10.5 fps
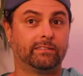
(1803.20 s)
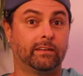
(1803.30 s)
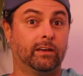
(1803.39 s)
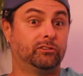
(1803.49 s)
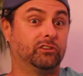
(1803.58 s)

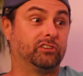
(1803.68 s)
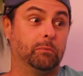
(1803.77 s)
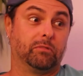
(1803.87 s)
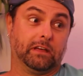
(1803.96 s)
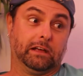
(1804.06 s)
to
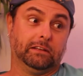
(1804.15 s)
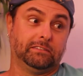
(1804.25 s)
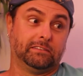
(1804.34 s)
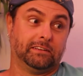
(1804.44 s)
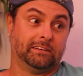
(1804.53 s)
some things.
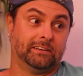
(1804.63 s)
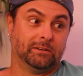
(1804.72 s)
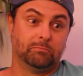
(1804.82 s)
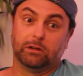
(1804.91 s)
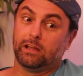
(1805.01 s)
Some
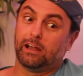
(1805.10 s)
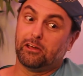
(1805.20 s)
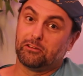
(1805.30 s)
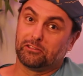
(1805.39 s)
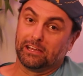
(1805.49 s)
things, but not
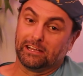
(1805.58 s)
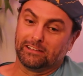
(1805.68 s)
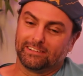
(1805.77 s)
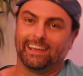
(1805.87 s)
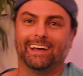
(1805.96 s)

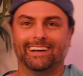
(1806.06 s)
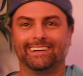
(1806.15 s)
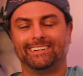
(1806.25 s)
sometimes. other things.